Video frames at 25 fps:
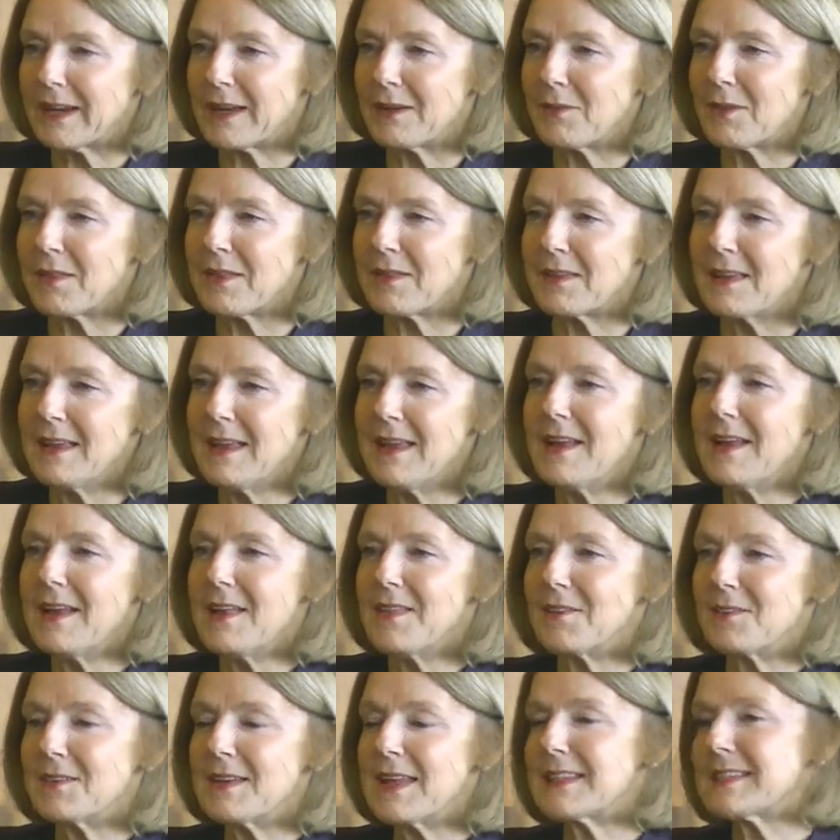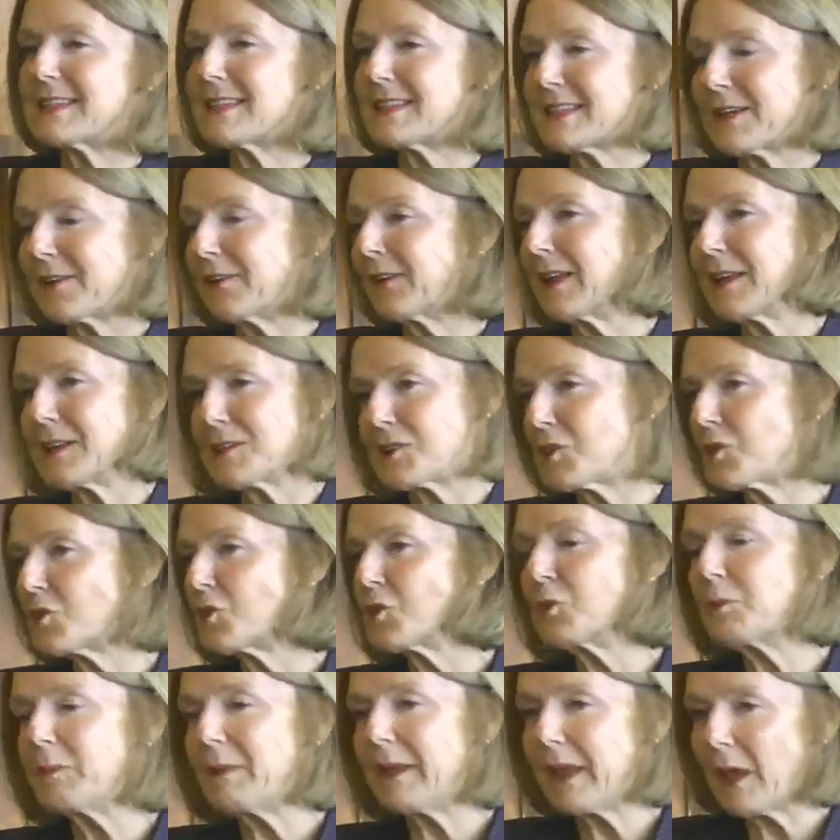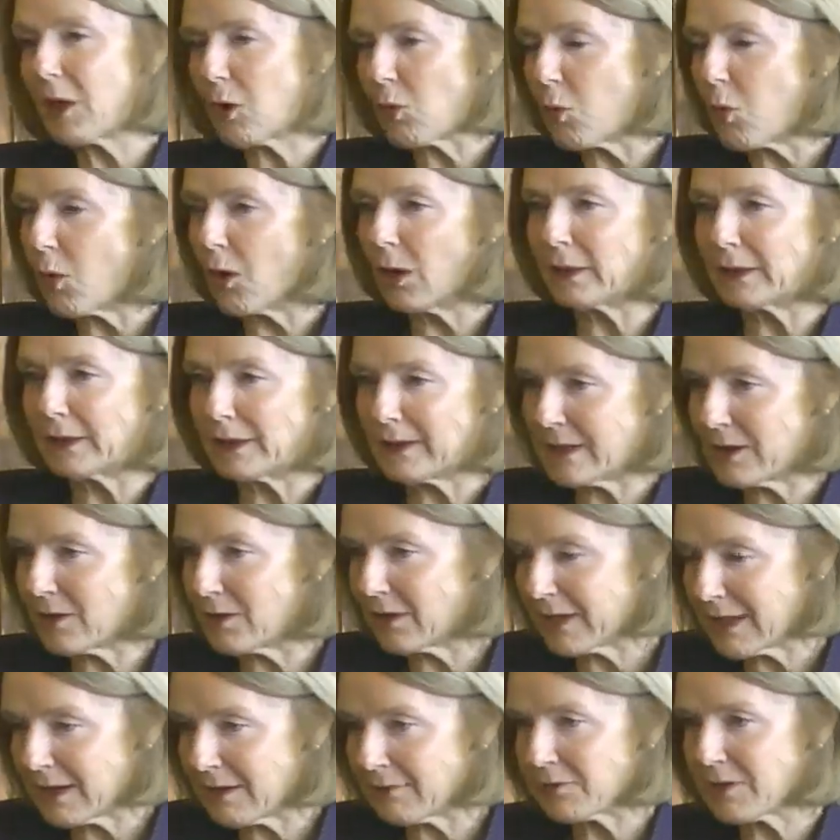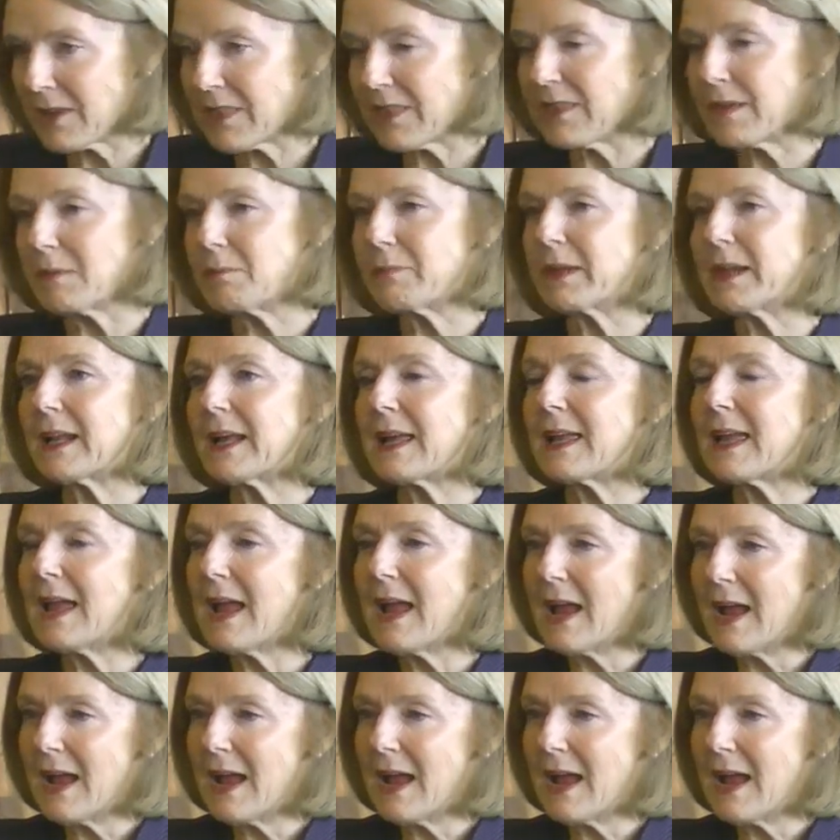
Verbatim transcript: I don't think mm, they're necessarily assuming equality on everything, but I,